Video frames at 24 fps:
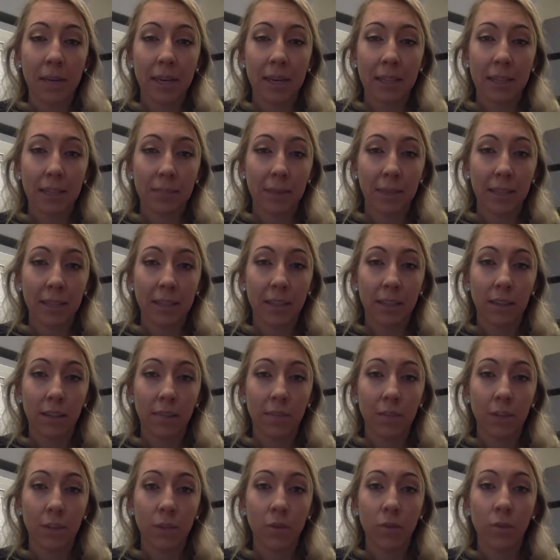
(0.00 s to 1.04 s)
expected
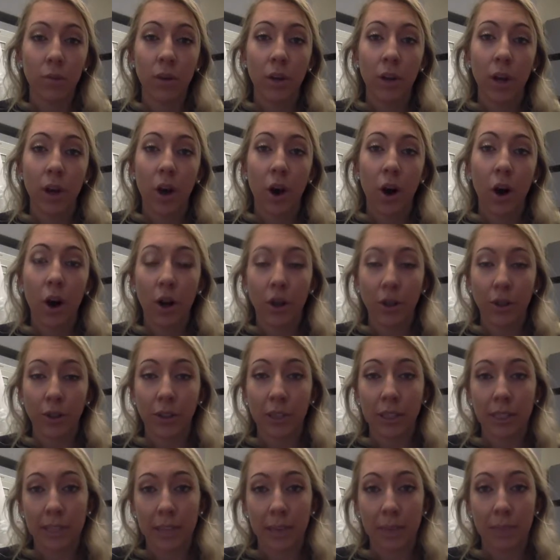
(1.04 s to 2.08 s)
of you on your
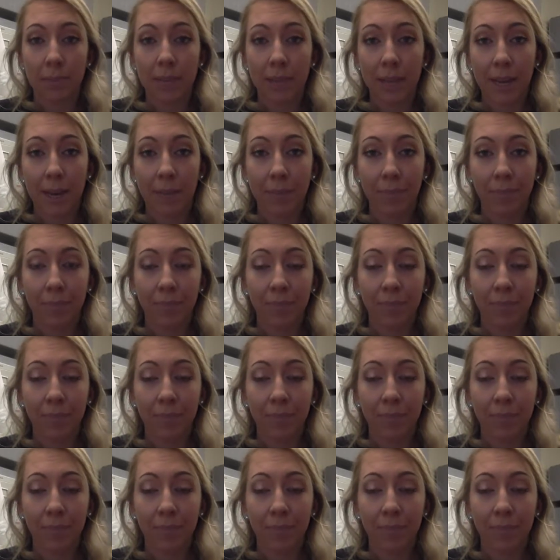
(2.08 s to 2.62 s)
exam day.